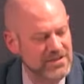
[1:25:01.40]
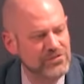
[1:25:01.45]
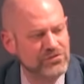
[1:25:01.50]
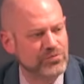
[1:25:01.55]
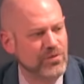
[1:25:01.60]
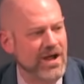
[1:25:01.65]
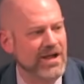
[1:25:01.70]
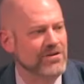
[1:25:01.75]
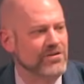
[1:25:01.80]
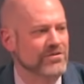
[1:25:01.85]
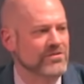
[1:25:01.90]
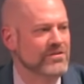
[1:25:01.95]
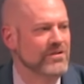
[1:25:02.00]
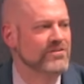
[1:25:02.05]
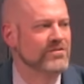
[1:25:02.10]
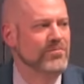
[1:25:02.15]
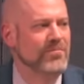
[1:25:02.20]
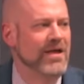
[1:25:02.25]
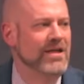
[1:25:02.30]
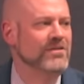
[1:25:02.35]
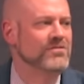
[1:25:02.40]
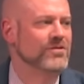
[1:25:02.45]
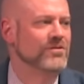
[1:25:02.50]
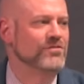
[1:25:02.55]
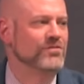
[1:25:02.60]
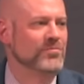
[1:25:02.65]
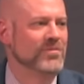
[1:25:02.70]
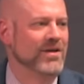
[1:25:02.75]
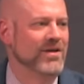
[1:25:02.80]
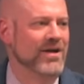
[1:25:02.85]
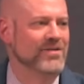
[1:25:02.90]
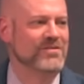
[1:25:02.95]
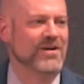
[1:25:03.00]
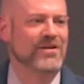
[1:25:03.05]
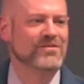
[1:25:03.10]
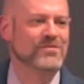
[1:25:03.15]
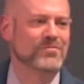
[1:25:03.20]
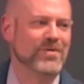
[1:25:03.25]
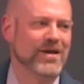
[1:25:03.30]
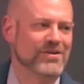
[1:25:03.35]
these writers, and it's amazing to me, I,
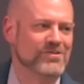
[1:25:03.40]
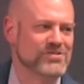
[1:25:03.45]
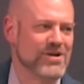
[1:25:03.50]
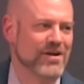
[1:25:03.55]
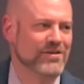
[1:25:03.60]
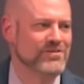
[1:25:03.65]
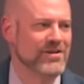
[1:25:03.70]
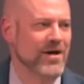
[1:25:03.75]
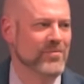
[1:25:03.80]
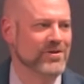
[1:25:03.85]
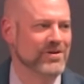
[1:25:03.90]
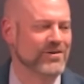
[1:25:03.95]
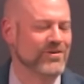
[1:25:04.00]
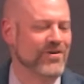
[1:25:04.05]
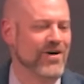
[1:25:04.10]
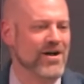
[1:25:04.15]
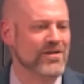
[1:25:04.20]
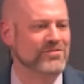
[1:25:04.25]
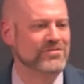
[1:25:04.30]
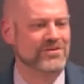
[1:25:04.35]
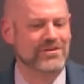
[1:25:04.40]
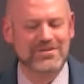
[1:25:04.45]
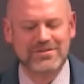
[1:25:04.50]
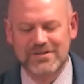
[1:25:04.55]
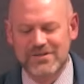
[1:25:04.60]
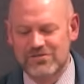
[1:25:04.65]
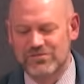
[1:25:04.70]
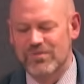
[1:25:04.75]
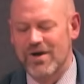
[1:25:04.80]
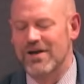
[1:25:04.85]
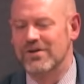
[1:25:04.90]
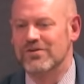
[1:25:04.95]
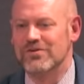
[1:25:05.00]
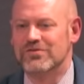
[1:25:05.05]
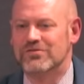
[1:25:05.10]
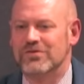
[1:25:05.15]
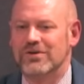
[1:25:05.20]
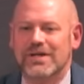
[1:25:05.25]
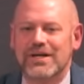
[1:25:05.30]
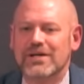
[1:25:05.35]
I debate John Dominic Crossan, and these
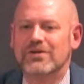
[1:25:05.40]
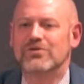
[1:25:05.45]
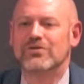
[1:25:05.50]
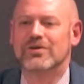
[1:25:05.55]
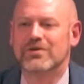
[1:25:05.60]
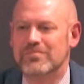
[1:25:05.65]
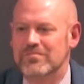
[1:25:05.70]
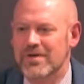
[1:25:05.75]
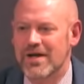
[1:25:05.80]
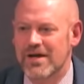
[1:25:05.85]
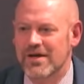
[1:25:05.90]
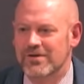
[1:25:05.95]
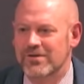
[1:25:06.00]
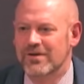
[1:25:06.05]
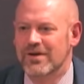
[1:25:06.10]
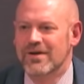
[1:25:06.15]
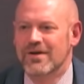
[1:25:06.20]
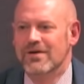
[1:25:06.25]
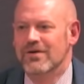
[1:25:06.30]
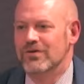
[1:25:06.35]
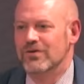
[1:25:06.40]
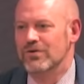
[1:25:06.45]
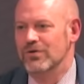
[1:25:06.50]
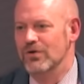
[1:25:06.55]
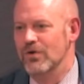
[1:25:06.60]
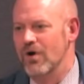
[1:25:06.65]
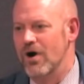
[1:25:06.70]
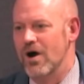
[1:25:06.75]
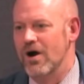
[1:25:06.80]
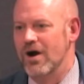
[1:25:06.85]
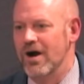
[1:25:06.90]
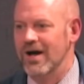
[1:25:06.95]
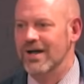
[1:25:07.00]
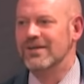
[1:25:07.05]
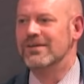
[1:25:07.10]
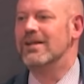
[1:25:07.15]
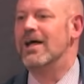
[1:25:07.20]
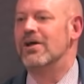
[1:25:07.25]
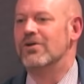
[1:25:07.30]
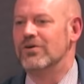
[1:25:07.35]
writers are ignorant men who are
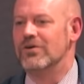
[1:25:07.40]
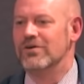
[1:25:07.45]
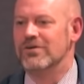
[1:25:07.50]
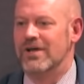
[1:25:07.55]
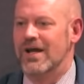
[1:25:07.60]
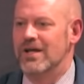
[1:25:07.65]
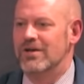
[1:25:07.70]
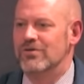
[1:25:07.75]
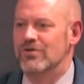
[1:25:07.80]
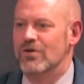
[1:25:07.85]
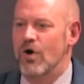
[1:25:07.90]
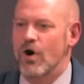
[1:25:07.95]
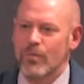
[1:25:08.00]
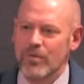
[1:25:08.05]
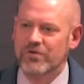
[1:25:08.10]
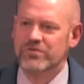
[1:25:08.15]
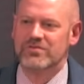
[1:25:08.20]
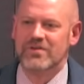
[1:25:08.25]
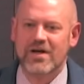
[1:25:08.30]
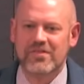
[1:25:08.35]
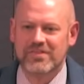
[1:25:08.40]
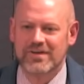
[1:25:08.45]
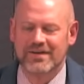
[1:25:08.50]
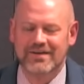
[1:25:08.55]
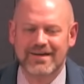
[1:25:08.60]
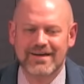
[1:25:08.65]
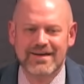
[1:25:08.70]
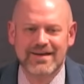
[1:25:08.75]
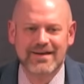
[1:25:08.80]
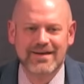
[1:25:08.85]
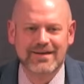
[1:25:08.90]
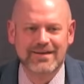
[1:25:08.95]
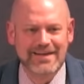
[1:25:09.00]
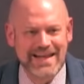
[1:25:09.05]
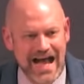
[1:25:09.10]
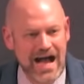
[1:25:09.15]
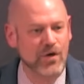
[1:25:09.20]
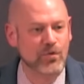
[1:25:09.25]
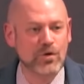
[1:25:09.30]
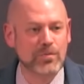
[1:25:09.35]
unlettered and know almost nothing.
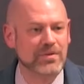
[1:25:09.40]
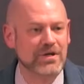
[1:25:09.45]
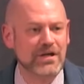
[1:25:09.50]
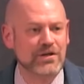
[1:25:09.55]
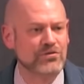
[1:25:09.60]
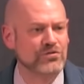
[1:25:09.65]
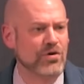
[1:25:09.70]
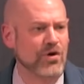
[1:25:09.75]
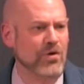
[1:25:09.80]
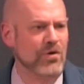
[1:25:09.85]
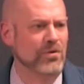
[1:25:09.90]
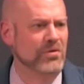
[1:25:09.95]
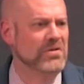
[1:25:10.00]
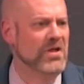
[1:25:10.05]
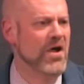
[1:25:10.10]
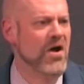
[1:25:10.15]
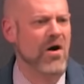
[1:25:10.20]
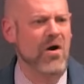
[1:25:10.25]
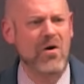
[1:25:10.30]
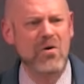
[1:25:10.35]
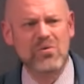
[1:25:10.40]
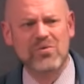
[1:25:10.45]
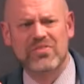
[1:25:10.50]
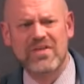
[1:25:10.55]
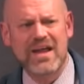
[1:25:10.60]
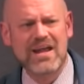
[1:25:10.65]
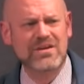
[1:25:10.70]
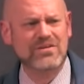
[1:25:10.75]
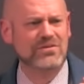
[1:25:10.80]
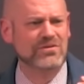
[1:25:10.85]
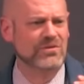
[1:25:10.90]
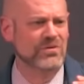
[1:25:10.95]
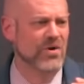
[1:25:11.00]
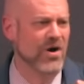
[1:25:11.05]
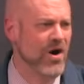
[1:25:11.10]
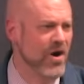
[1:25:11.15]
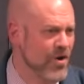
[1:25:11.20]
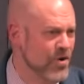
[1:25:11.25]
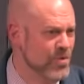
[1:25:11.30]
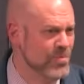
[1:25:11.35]
Now we're being told, oh, they
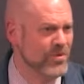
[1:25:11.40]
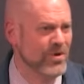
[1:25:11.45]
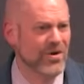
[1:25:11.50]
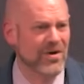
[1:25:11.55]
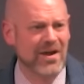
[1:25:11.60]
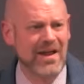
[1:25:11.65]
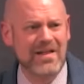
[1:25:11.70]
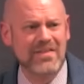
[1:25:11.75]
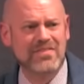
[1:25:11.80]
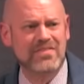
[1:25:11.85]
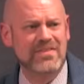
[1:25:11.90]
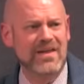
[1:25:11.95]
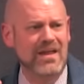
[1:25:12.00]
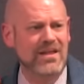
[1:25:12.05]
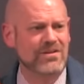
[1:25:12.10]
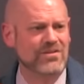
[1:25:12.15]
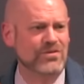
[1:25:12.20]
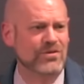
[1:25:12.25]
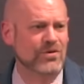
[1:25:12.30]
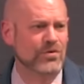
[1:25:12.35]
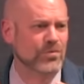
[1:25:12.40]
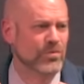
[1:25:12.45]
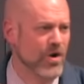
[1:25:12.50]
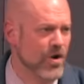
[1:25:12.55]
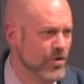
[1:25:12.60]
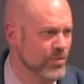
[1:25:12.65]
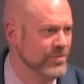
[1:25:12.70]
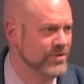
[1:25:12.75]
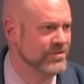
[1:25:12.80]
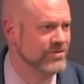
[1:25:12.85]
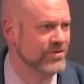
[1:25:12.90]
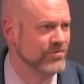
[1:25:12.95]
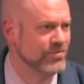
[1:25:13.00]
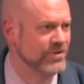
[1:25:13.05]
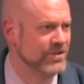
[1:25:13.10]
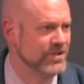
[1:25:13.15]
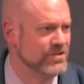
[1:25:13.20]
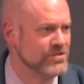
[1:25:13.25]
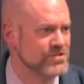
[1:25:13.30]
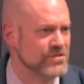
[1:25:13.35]
knew Homer, and they knew Roman
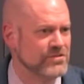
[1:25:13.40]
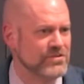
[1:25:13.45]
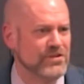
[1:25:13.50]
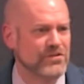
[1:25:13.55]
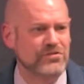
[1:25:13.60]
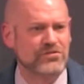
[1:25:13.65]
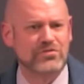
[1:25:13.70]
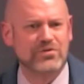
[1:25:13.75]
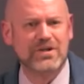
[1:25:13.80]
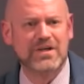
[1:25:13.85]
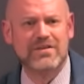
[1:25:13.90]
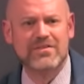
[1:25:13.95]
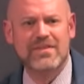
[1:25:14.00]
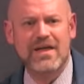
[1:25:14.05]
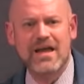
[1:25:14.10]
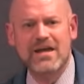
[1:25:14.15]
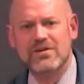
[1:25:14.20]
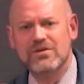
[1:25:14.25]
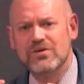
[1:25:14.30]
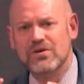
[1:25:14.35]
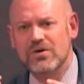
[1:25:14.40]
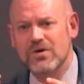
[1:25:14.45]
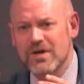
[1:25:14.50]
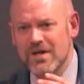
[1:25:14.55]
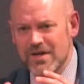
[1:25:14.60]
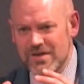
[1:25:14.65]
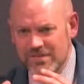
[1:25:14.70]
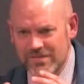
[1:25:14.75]
religious history, and they knew